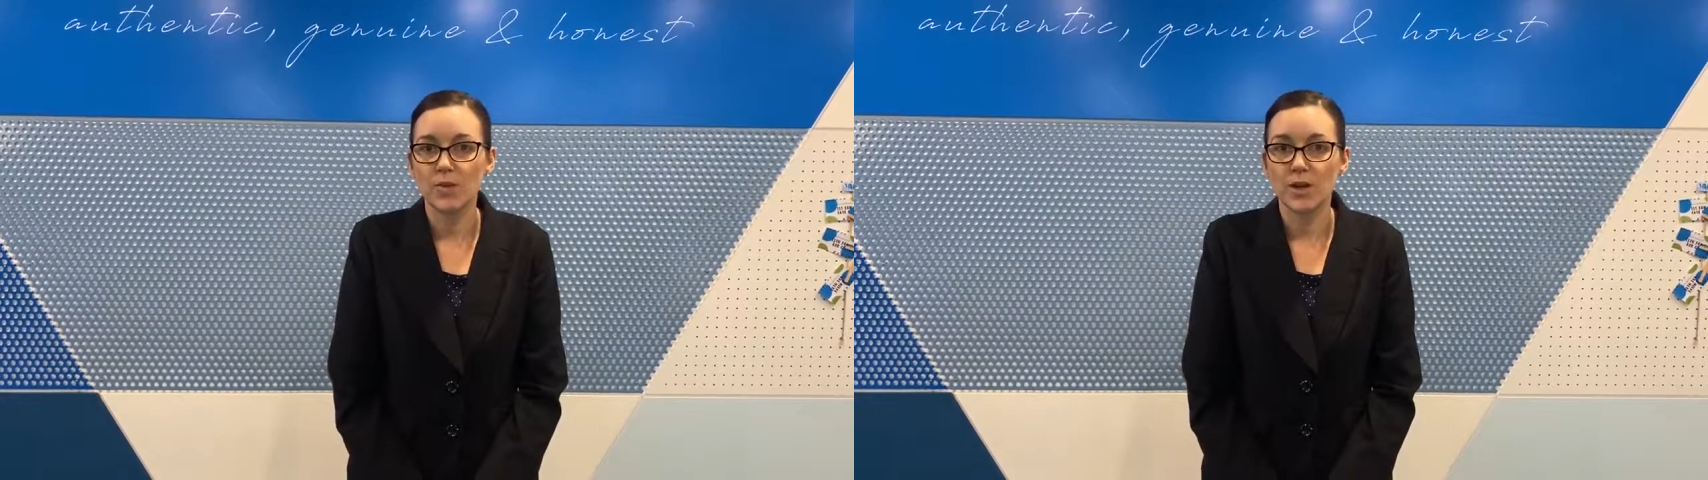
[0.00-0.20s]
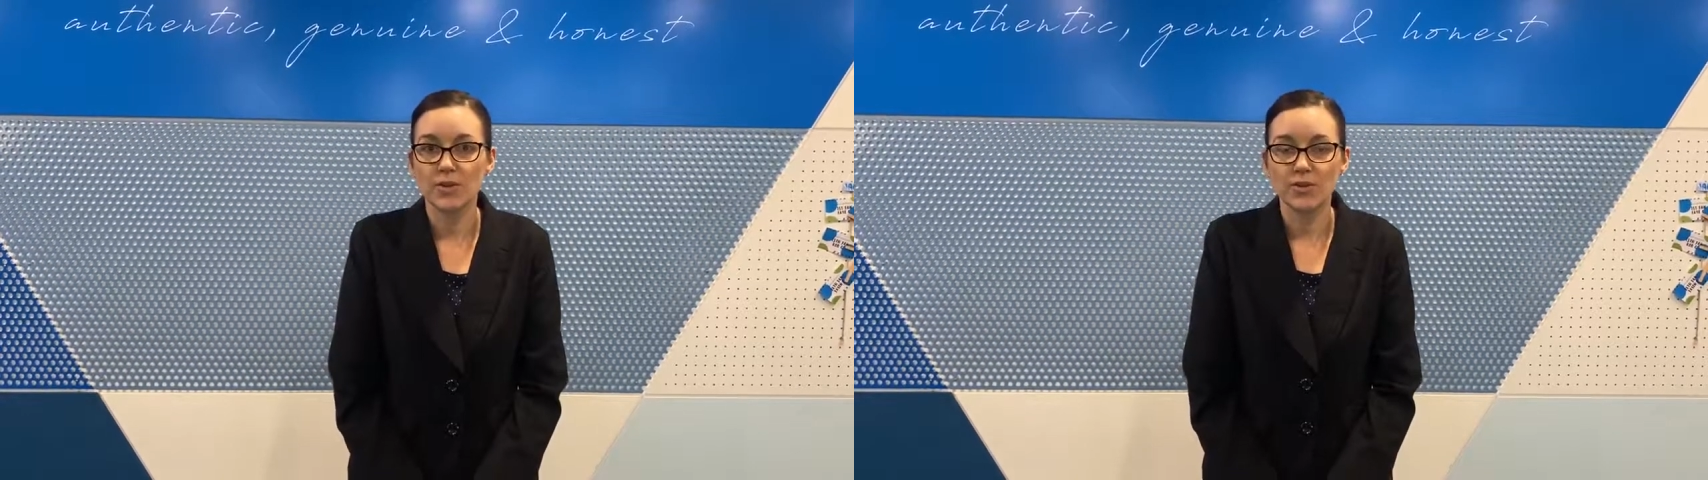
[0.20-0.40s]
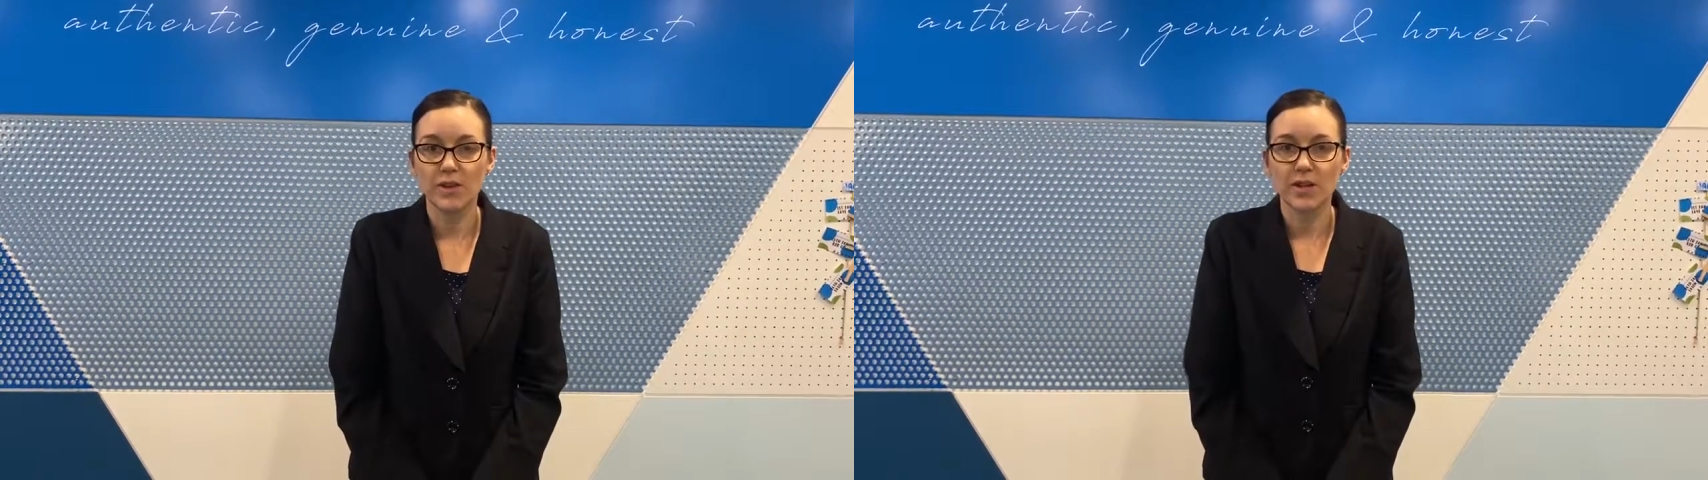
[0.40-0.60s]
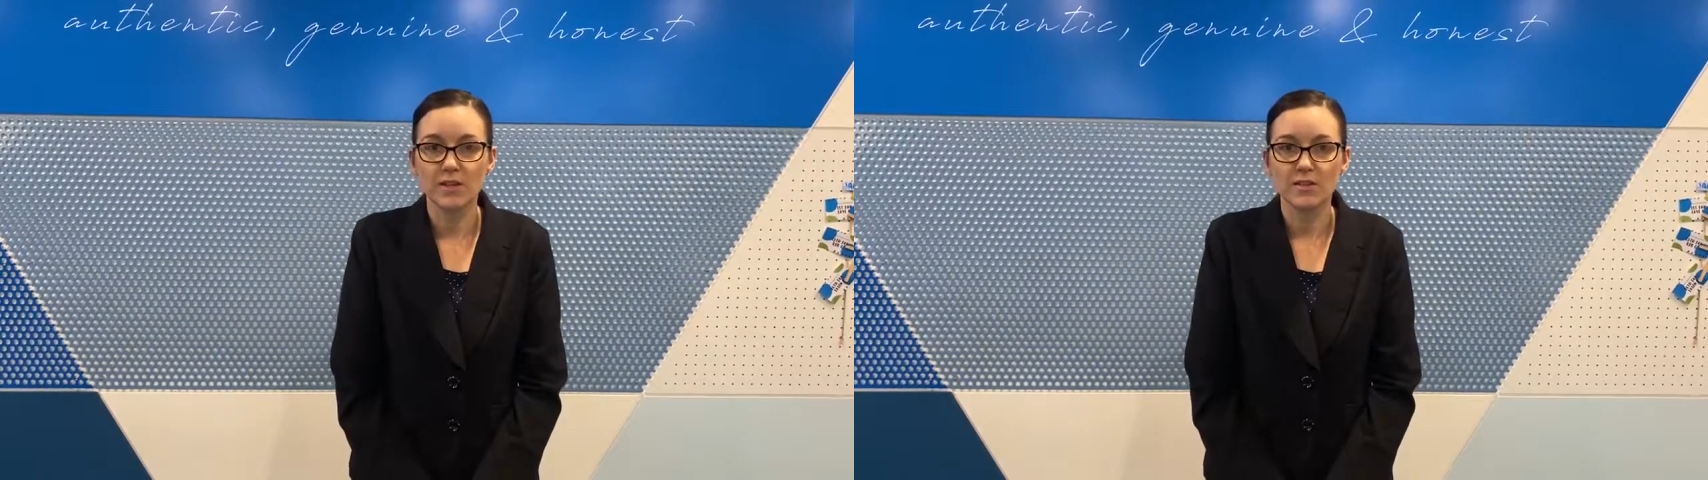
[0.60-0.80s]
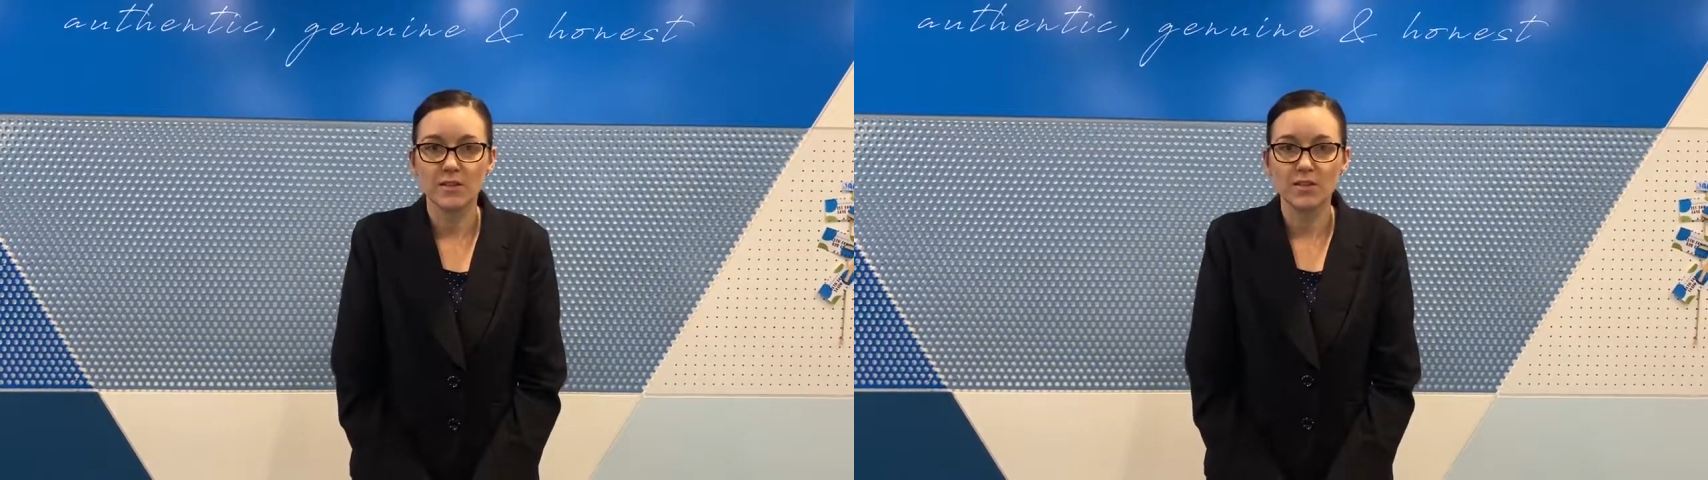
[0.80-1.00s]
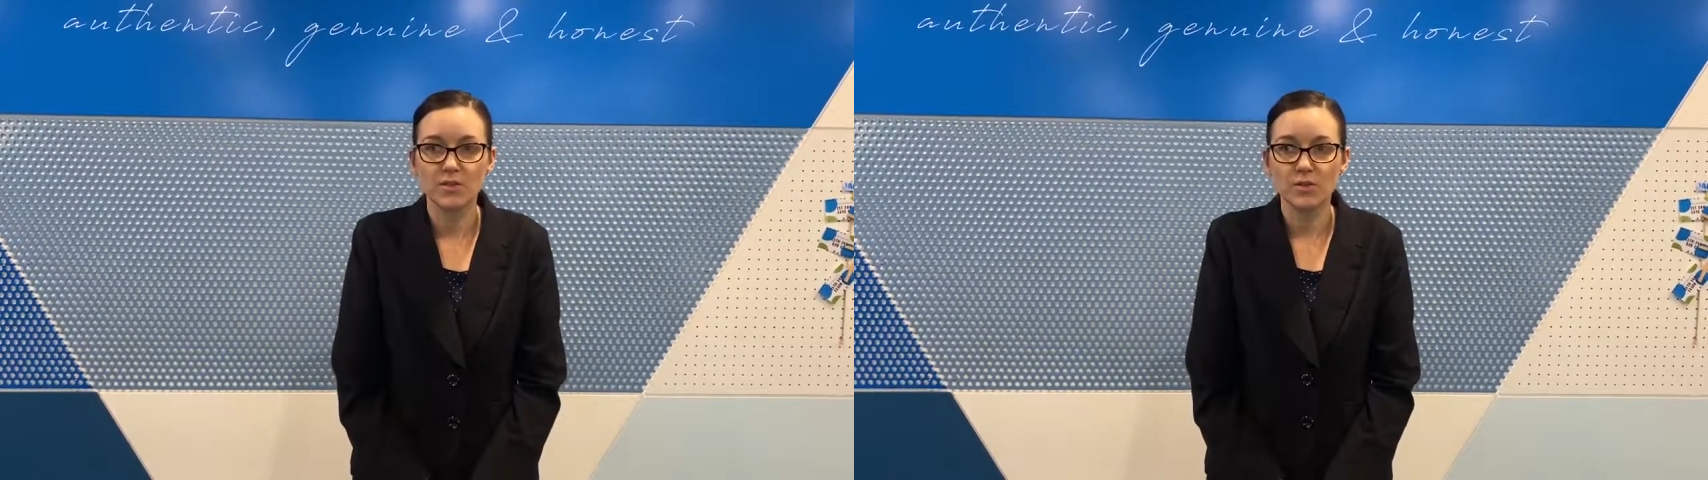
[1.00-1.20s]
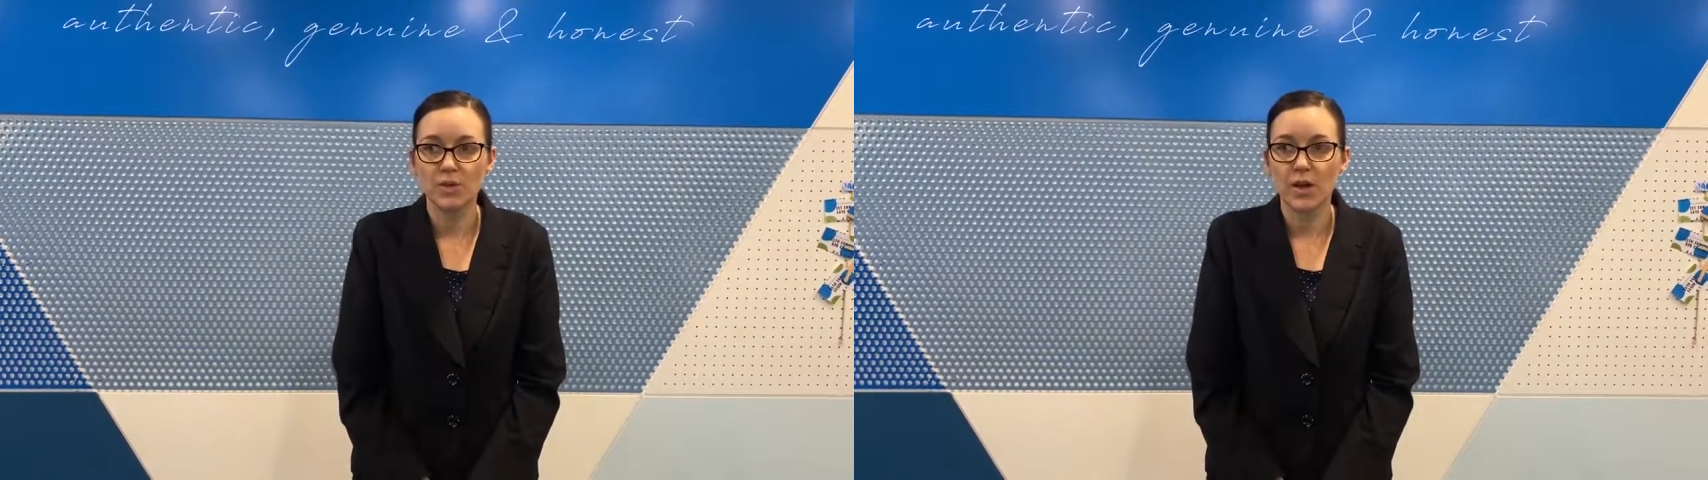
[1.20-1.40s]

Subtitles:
including ourselves,